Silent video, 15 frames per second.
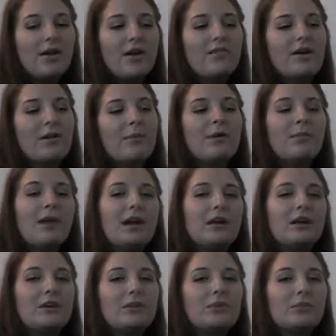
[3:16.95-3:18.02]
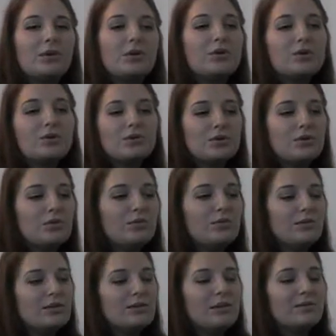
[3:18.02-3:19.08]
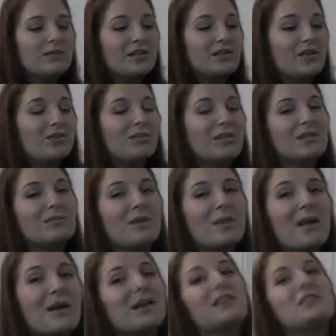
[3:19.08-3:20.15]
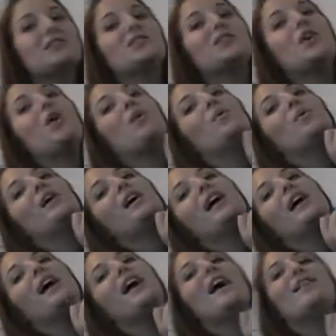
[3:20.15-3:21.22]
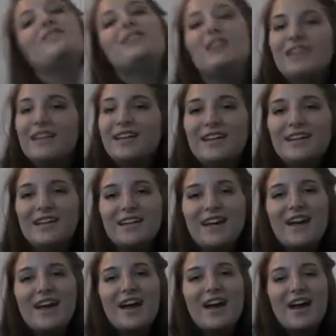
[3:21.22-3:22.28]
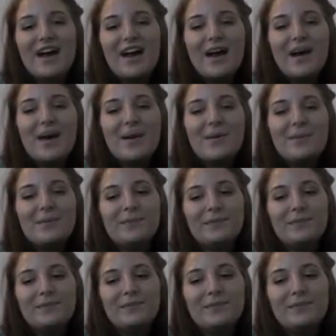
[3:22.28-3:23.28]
If I bring my computer to school, which sometimes I don't because my bag is so heavy, that's